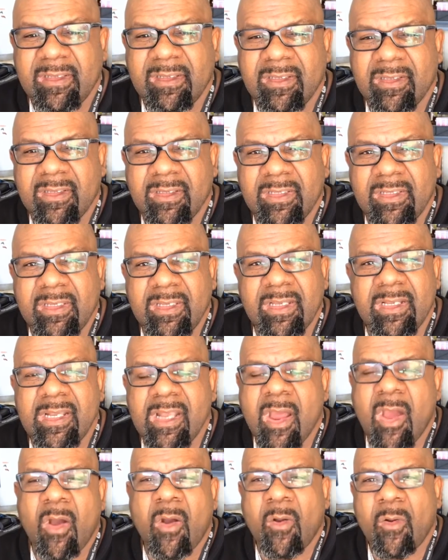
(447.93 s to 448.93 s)

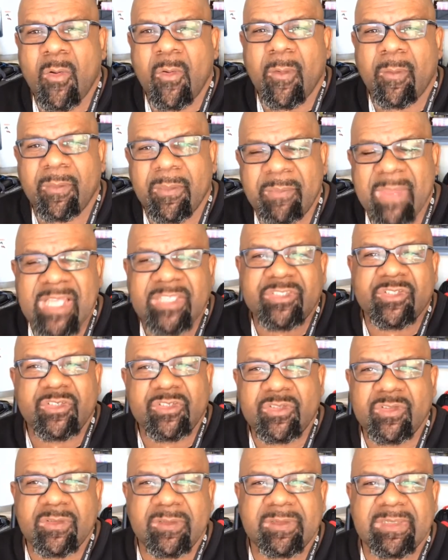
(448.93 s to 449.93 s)
make sure
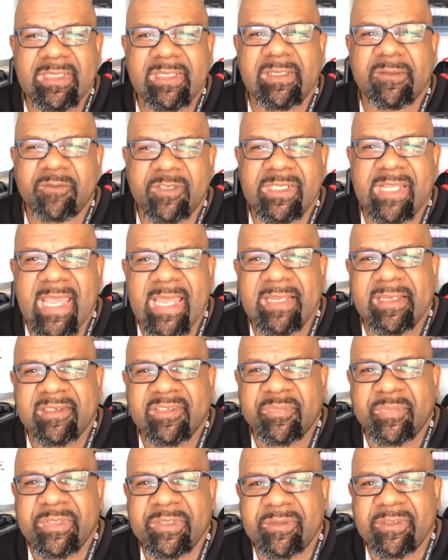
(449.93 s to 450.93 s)
you're dealing with an
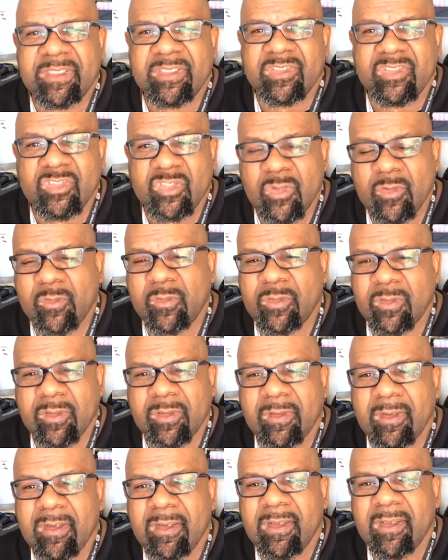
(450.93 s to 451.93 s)
experienced tuner,
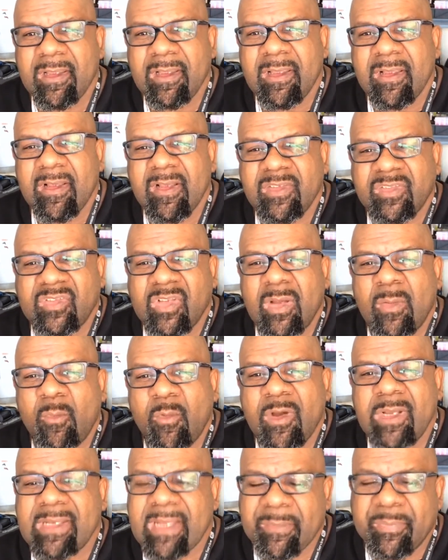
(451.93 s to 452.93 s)

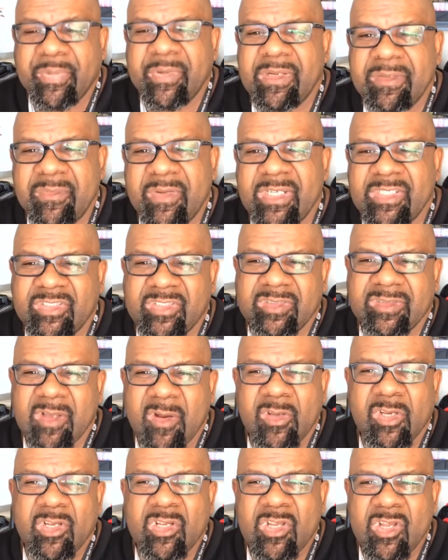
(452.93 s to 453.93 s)
someone that pretty much
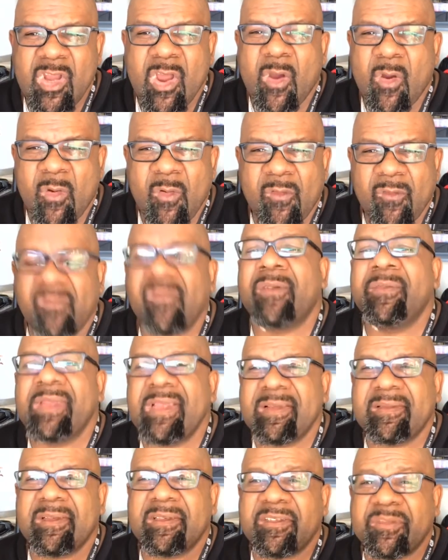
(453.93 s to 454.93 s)
gonna know from
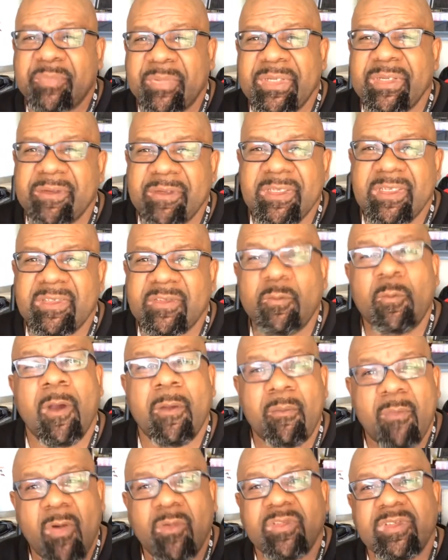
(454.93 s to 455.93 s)
his experience what
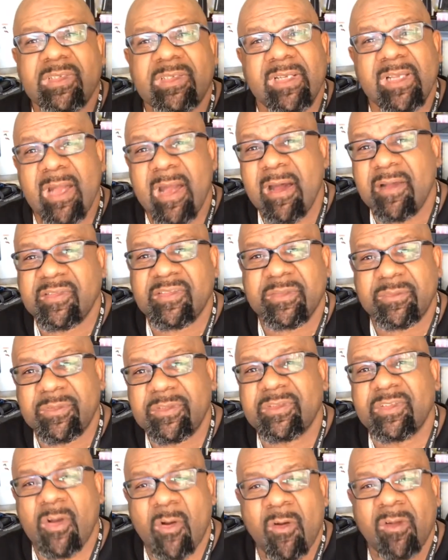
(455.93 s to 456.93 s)
most of the
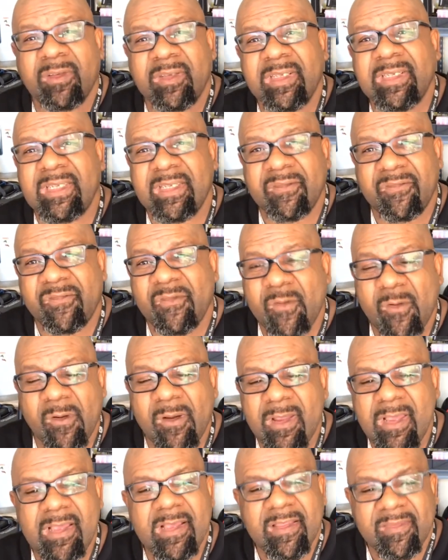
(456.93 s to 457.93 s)
customers are looking for.
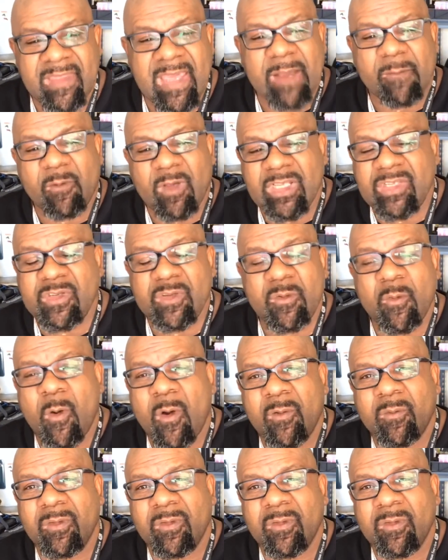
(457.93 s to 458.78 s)
That way it won't